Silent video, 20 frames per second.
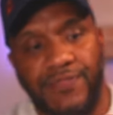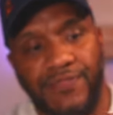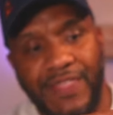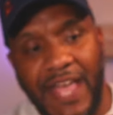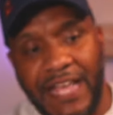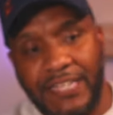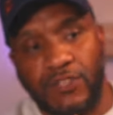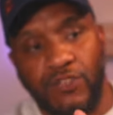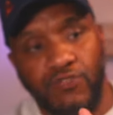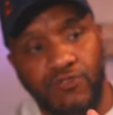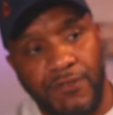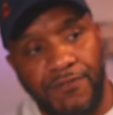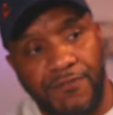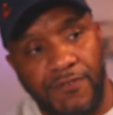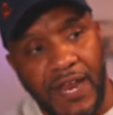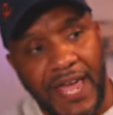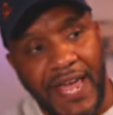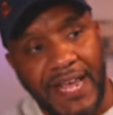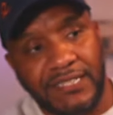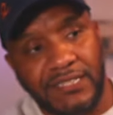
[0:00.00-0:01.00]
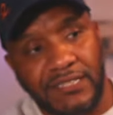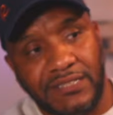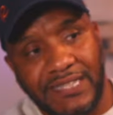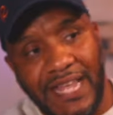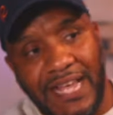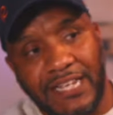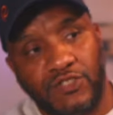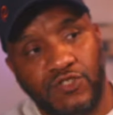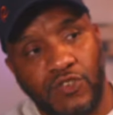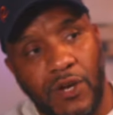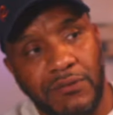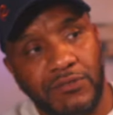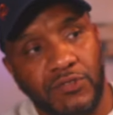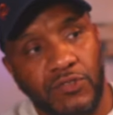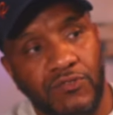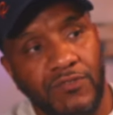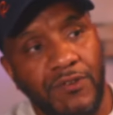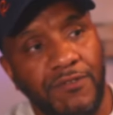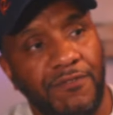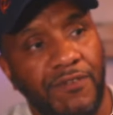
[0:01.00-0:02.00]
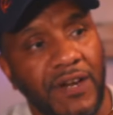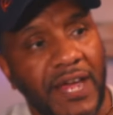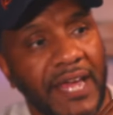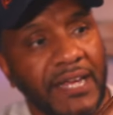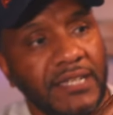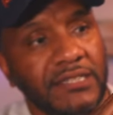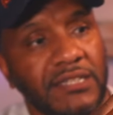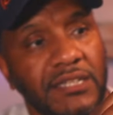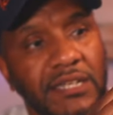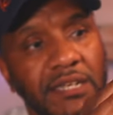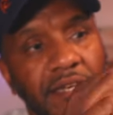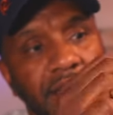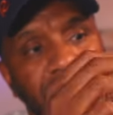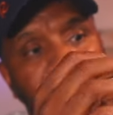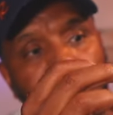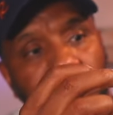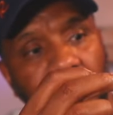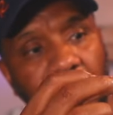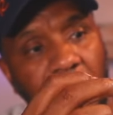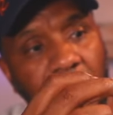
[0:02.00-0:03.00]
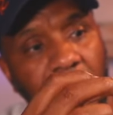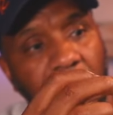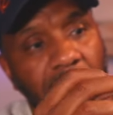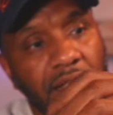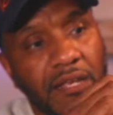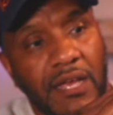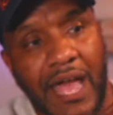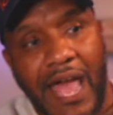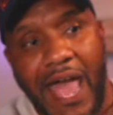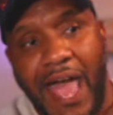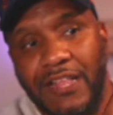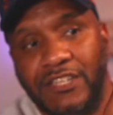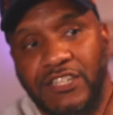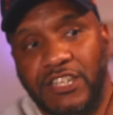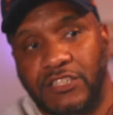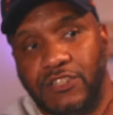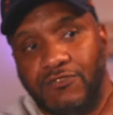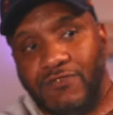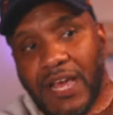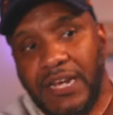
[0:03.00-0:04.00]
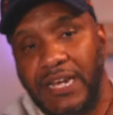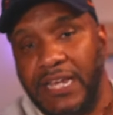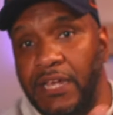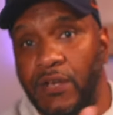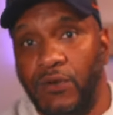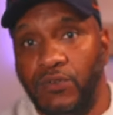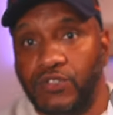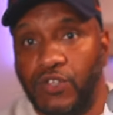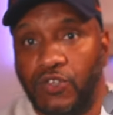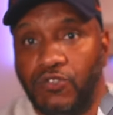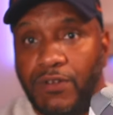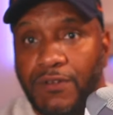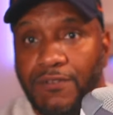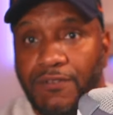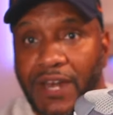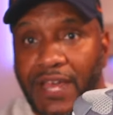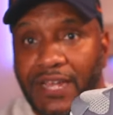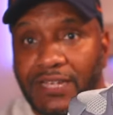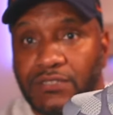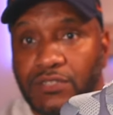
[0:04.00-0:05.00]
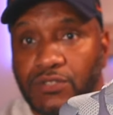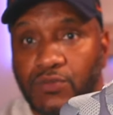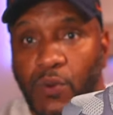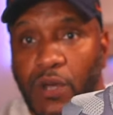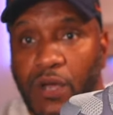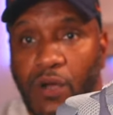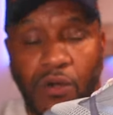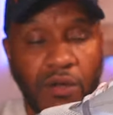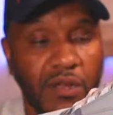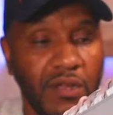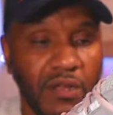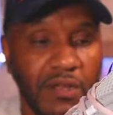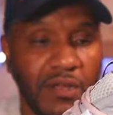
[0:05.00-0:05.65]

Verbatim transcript: That's going to reflect. That stripe's going to reflect, and just around the heel is going to reflect as well.